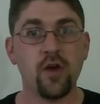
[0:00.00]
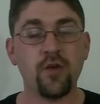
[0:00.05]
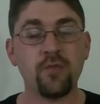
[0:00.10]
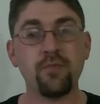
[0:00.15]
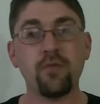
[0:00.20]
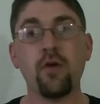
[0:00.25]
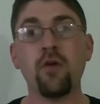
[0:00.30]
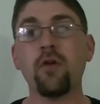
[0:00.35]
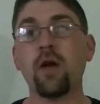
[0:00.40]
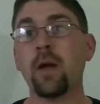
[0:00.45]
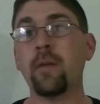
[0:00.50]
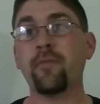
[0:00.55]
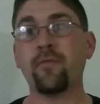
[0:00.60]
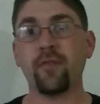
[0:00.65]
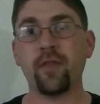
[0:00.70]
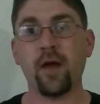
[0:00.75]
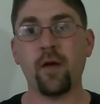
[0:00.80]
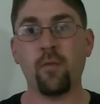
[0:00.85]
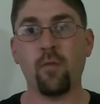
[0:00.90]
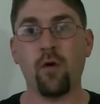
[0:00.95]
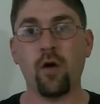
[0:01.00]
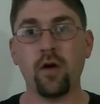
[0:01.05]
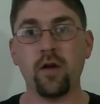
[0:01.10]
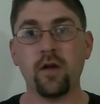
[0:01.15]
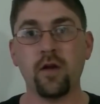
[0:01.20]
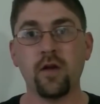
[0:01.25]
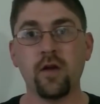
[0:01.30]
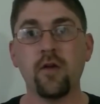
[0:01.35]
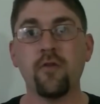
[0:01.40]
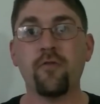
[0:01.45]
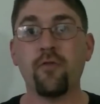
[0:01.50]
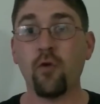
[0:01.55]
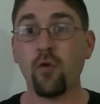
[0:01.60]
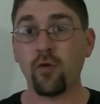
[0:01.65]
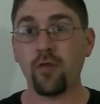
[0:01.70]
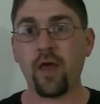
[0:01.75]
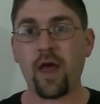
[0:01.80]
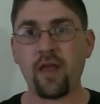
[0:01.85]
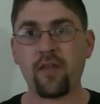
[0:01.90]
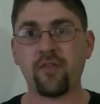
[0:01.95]
is programmed for that one,
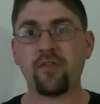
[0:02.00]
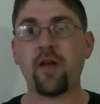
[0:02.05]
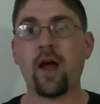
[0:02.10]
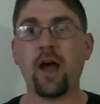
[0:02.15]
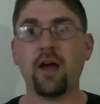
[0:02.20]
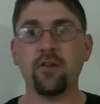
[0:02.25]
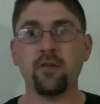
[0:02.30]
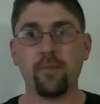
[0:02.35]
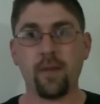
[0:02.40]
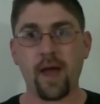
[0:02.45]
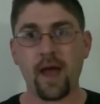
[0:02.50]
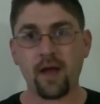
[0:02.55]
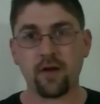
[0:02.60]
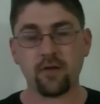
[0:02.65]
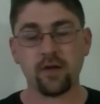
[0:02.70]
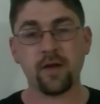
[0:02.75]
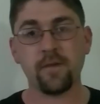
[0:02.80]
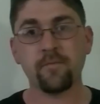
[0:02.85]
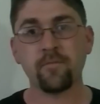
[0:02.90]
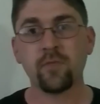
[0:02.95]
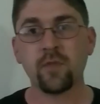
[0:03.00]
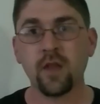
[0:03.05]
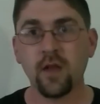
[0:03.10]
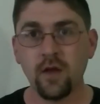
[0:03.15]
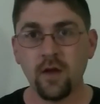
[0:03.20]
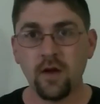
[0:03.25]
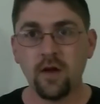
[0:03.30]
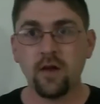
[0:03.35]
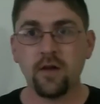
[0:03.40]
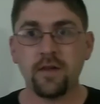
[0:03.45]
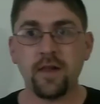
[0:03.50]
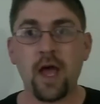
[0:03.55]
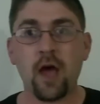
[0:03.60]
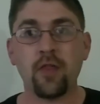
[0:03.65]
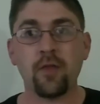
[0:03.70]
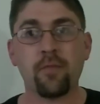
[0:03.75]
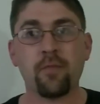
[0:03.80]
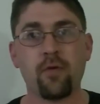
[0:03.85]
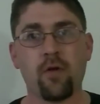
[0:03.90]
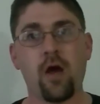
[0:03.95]
for that style of battery.
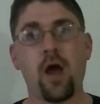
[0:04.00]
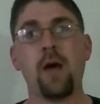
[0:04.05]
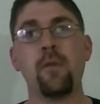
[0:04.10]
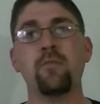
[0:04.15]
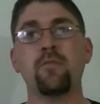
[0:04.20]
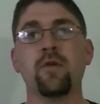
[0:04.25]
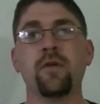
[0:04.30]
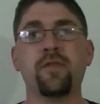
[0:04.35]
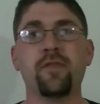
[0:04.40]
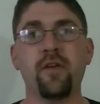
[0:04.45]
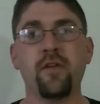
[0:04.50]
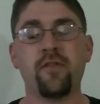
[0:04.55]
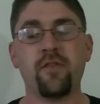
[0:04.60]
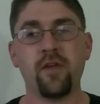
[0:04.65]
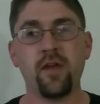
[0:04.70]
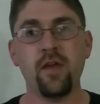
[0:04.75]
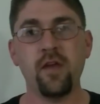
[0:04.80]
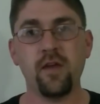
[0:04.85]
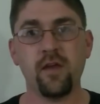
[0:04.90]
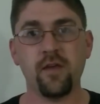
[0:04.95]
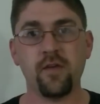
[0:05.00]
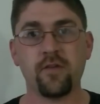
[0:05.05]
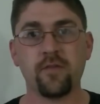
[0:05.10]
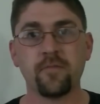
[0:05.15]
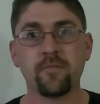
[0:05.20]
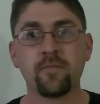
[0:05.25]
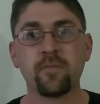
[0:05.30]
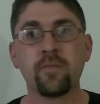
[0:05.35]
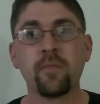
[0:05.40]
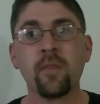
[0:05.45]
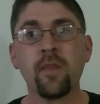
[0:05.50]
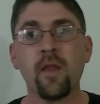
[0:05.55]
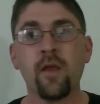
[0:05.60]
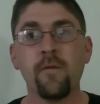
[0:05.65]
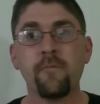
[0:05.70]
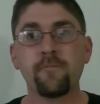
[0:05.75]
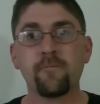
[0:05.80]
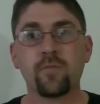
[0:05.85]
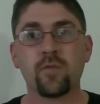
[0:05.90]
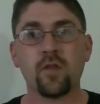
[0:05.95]
Now the problem with this is,
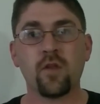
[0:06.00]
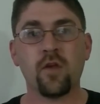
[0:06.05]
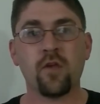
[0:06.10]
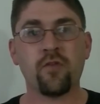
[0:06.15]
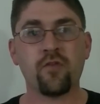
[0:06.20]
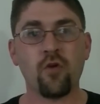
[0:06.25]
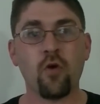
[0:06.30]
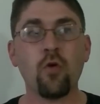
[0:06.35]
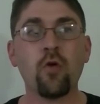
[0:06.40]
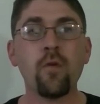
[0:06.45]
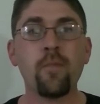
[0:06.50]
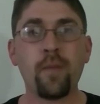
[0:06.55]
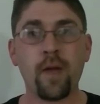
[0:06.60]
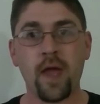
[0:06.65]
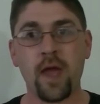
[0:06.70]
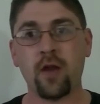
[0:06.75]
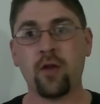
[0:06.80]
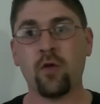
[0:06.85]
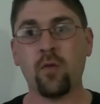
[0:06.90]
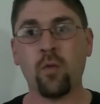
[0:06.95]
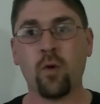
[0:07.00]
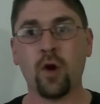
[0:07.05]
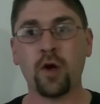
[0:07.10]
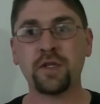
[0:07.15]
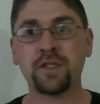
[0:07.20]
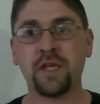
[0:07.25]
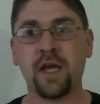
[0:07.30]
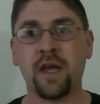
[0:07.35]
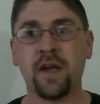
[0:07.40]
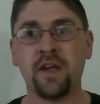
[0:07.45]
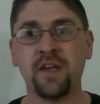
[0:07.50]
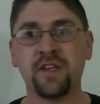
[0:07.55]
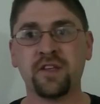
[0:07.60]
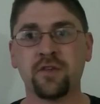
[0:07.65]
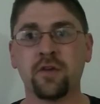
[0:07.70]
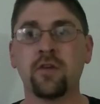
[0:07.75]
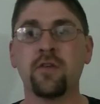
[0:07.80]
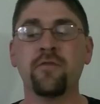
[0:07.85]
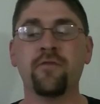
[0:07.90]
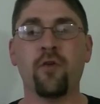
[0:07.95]
the solar panel works at a
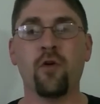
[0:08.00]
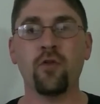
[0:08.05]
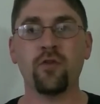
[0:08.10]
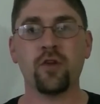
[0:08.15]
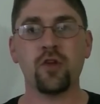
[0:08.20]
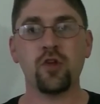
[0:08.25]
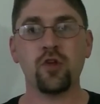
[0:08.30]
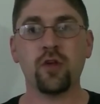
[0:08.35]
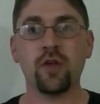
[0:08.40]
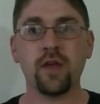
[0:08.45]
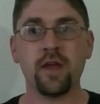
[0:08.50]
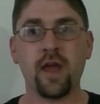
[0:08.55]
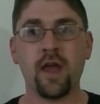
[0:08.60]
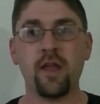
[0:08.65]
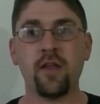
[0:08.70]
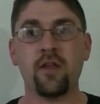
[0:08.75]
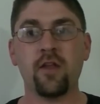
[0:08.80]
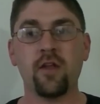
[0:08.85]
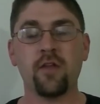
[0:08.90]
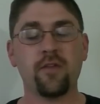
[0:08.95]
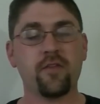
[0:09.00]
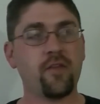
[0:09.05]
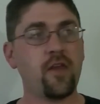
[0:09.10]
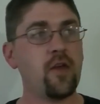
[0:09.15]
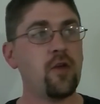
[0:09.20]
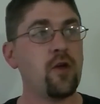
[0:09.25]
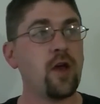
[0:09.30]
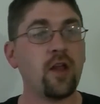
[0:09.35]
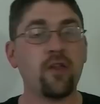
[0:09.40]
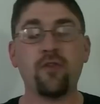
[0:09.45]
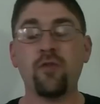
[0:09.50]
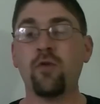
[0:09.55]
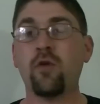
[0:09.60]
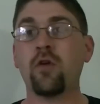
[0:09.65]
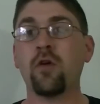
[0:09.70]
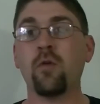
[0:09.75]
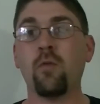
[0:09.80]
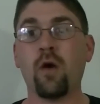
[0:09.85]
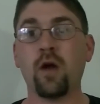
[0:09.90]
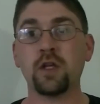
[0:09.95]
certain voltage. You can get, say you got a
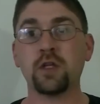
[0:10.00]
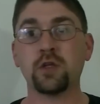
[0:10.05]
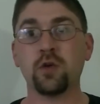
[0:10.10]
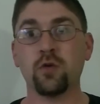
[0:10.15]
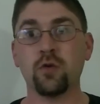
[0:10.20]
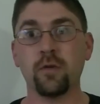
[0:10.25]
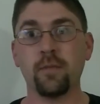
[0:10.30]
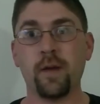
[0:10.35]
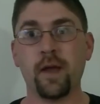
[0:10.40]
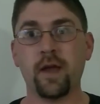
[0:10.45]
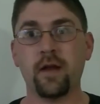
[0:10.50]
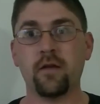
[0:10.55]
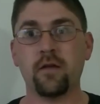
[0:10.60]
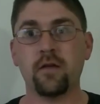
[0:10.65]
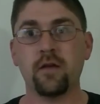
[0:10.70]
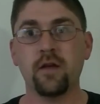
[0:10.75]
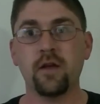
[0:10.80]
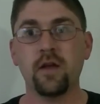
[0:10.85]
200 watt solar panel.